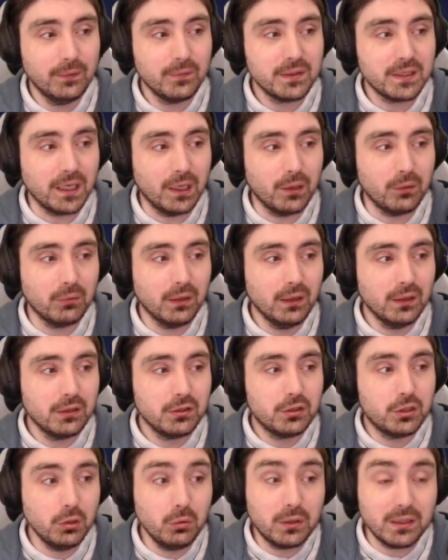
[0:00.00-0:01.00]
So
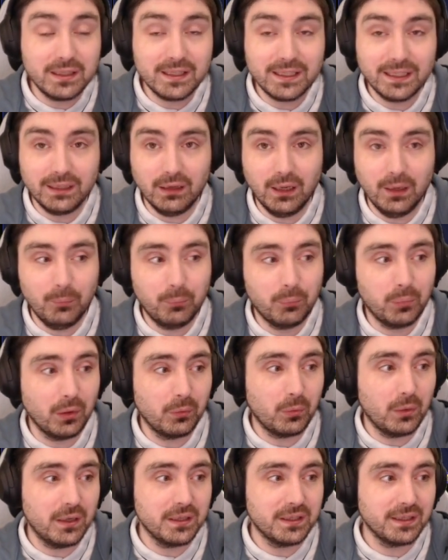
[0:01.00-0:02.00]
do consider a
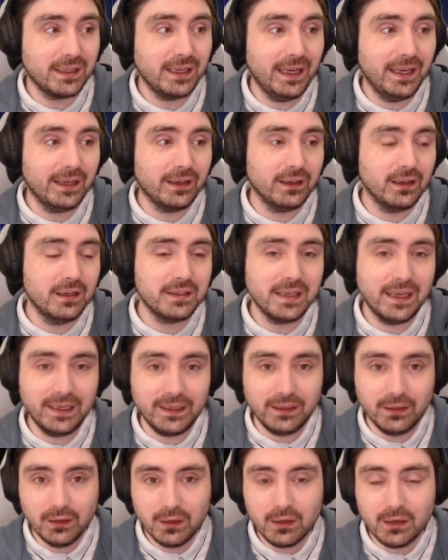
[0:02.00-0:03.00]
Bloodwiser keg
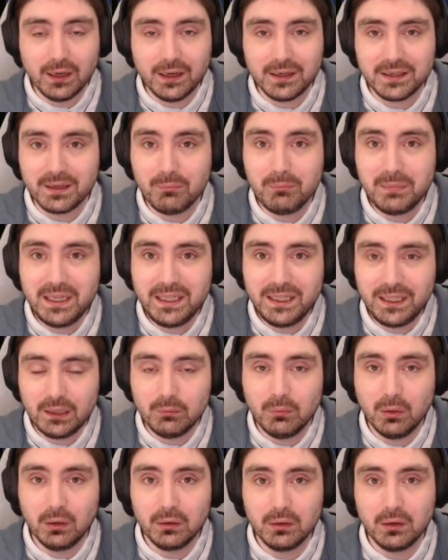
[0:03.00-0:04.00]
as a
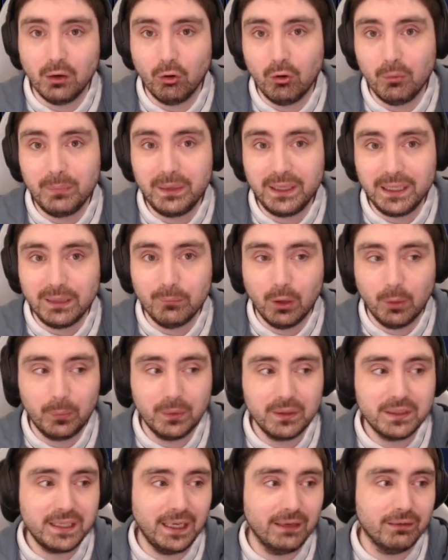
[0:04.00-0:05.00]
medium or medium
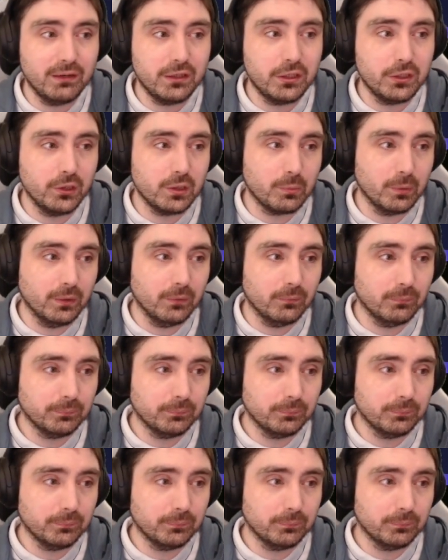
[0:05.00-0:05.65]
upper tier inducement.